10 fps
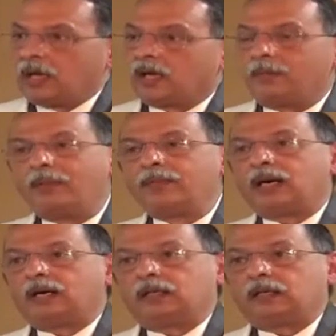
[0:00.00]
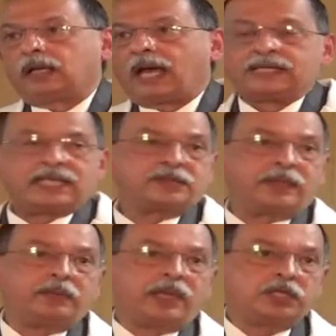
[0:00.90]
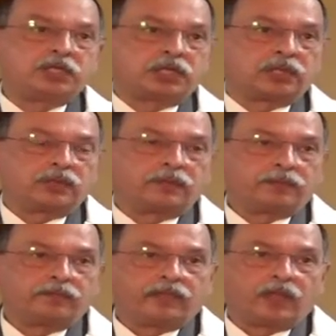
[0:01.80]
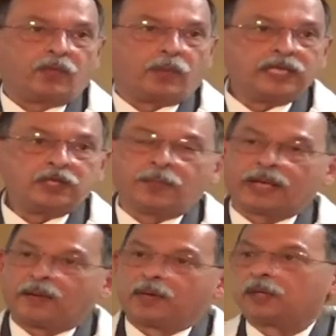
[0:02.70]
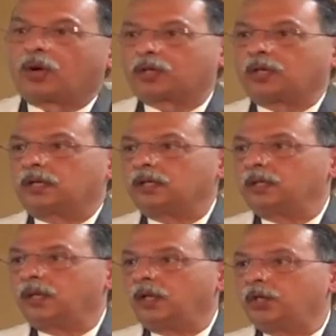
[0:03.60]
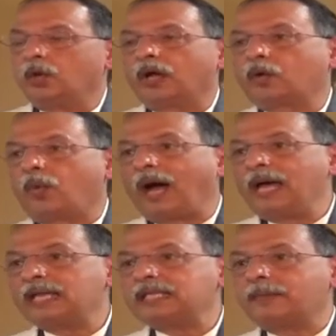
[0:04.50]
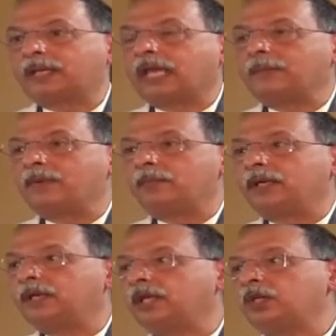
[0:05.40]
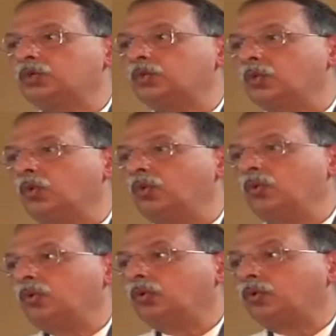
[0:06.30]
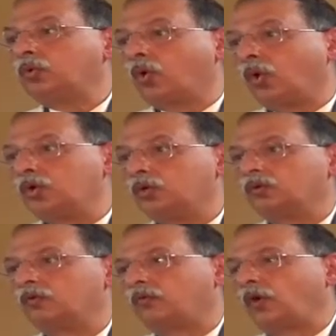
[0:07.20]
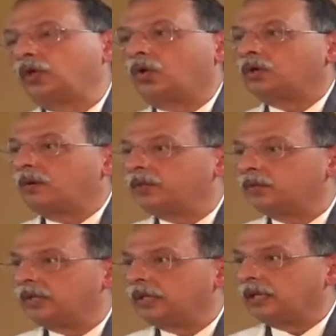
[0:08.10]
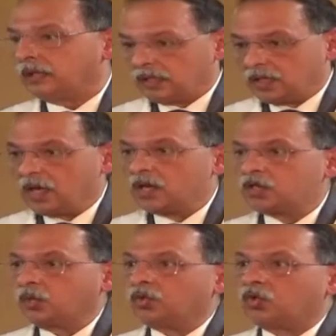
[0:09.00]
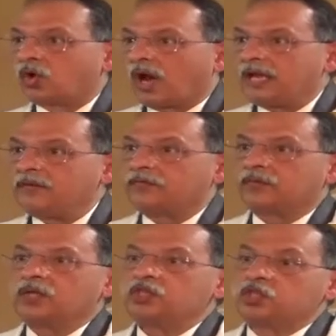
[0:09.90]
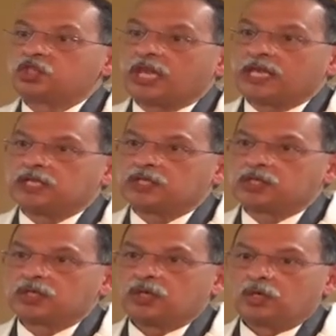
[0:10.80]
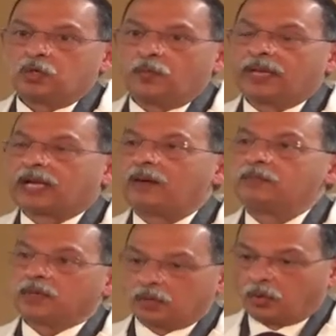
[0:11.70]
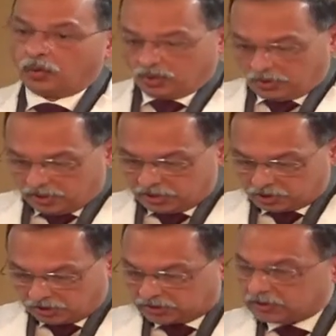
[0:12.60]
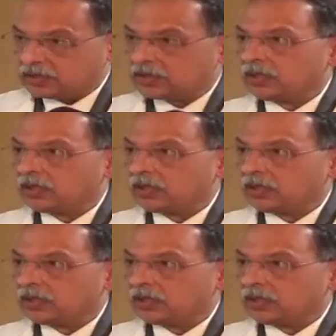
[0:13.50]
Remember, as has been mentioned, when you become a doctor, you acquire the capability to do good for your community, to drive change, to become good teachers.